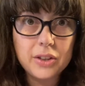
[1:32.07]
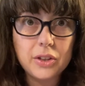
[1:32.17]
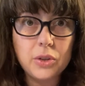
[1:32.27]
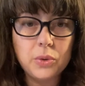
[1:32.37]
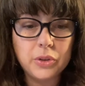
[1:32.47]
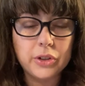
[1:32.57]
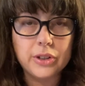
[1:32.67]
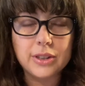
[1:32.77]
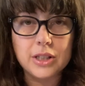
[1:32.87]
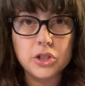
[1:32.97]
you
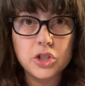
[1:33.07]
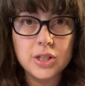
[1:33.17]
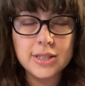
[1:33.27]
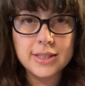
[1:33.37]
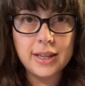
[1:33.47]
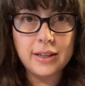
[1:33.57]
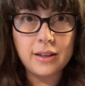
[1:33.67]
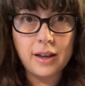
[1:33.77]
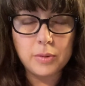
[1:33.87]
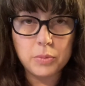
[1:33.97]
learned that just like
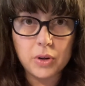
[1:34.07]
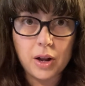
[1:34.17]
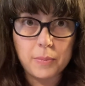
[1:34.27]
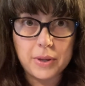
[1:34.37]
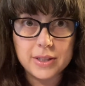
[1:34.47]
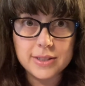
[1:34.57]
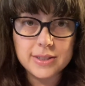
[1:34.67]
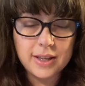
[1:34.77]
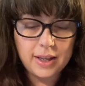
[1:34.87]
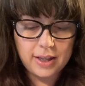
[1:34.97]
God
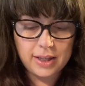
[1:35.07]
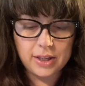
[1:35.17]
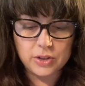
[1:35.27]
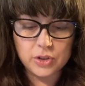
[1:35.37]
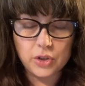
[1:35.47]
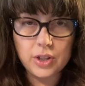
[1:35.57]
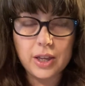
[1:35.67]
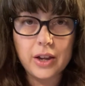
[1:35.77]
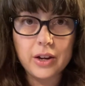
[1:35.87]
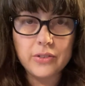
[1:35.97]
promised, he took
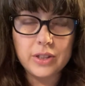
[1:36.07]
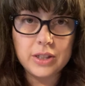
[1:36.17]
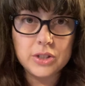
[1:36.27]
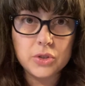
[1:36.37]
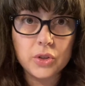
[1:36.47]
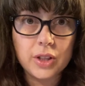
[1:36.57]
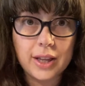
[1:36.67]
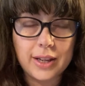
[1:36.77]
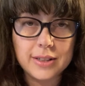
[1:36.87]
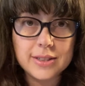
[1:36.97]
care of the
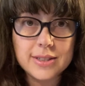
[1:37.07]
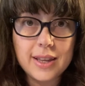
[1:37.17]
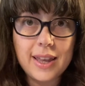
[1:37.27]
Israelites,